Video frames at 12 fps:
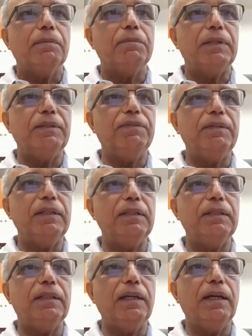
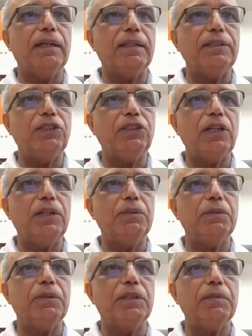Briefly, they are
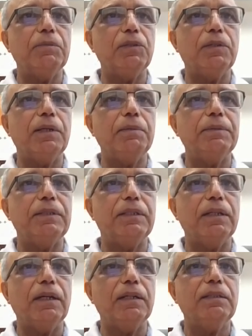resistant to chemotherapy
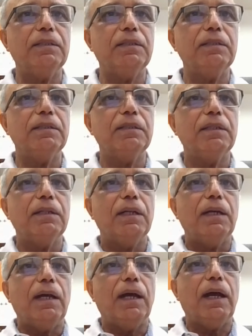drugs,
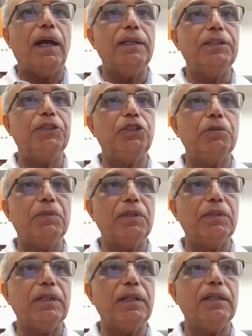highly
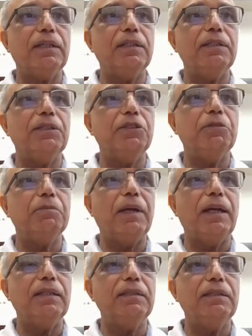tumorigenic in nude
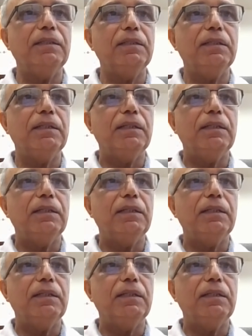mice,